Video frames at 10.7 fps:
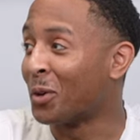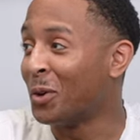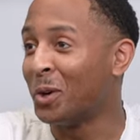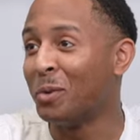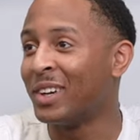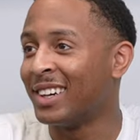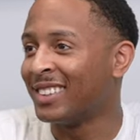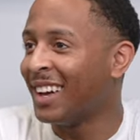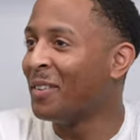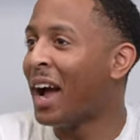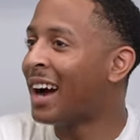recruiter, because
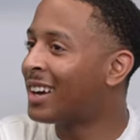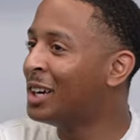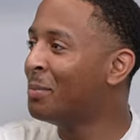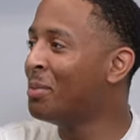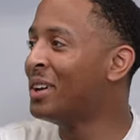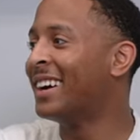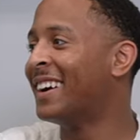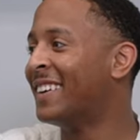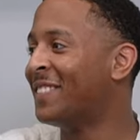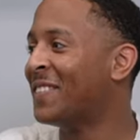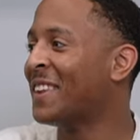I mean recruiter is
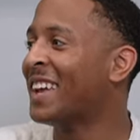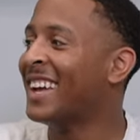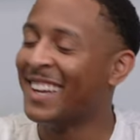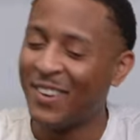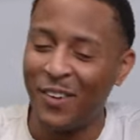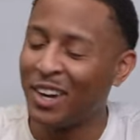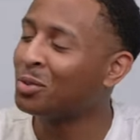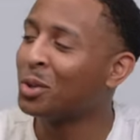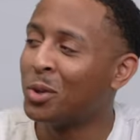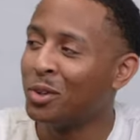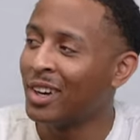not good. Why is
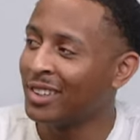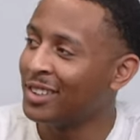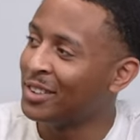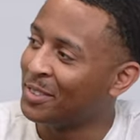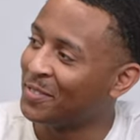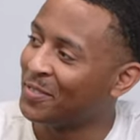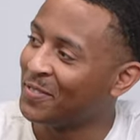recruiter not good? I'm gonna